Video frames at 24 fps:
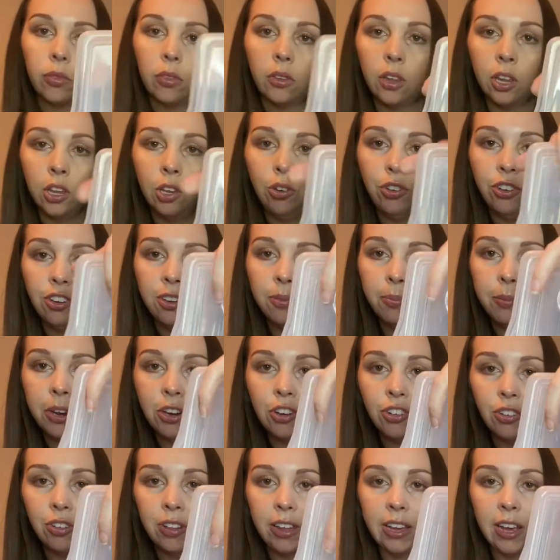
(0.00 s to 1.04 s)
you just
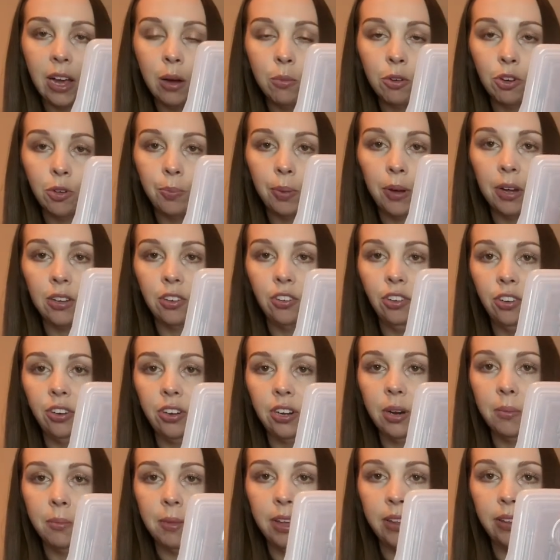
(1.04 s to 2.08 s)
measure like how much pasta you're going
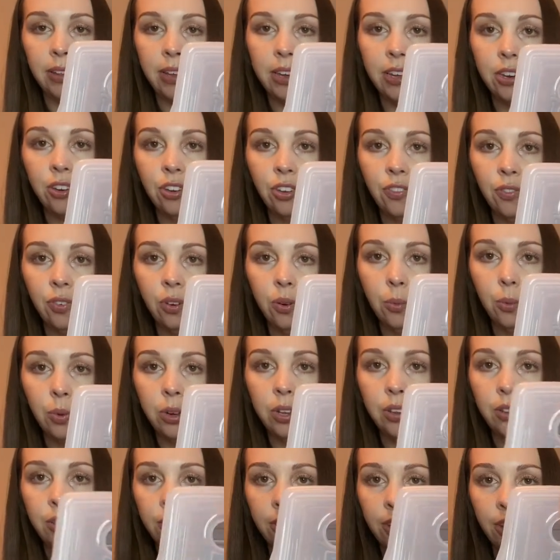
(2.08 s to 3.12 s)
to make. Like here's for
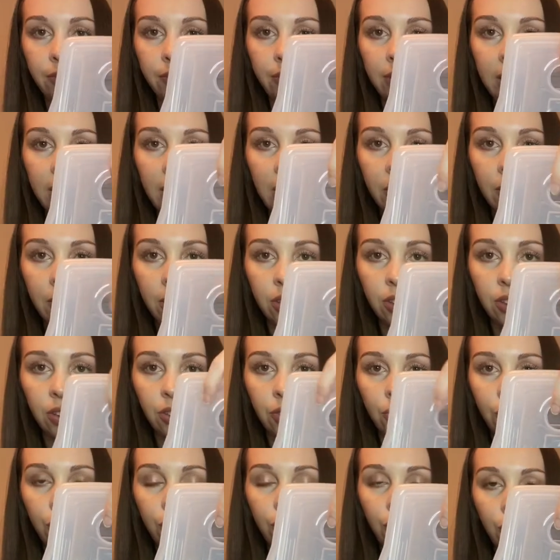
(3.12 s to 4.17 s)
one serving and this is
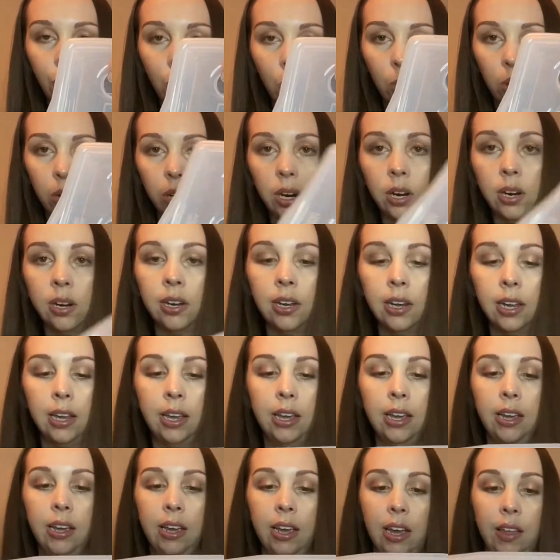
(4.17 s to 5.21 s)
for four.
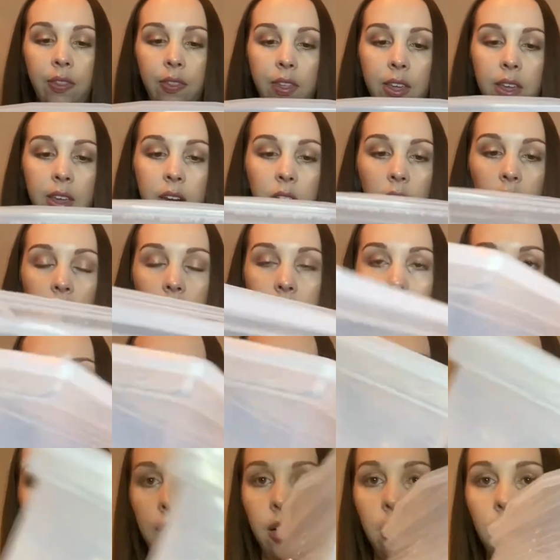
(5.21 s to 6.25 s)
And then on
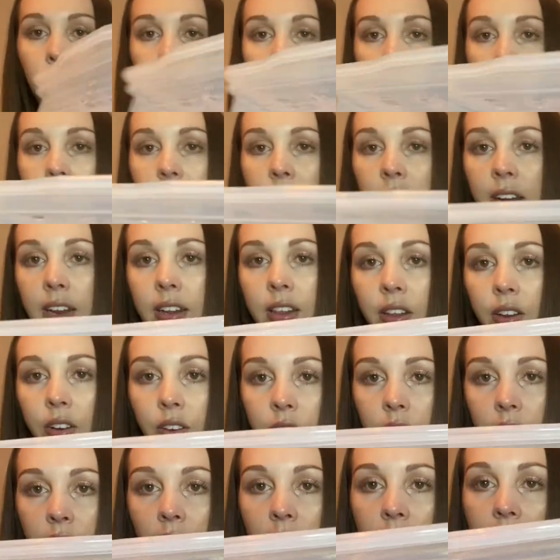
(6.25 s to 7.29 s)
uh, on the side, there's
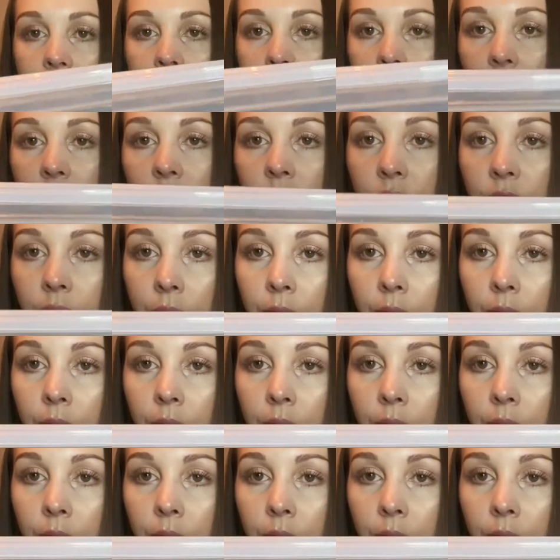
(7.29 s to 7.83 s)
lines